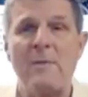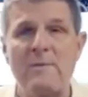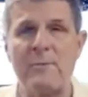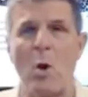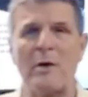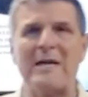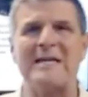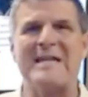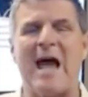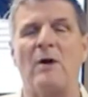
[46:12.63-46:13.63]
and we've broken
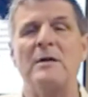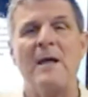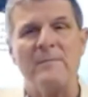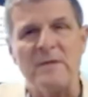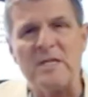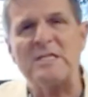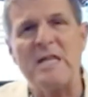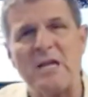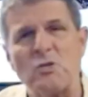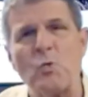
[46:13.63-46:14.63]
it down into
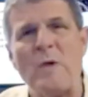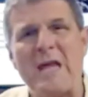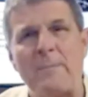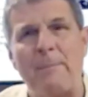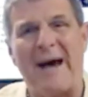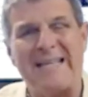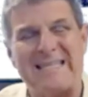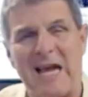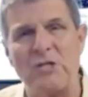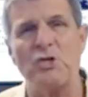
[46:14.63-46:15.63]
6-week
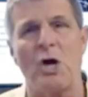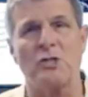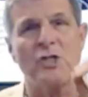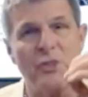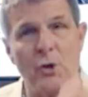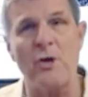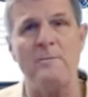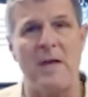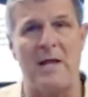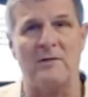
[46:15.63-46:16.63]
bite-sized chunks,
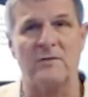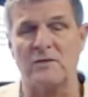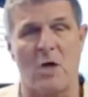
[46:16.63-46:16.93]
30 minutes.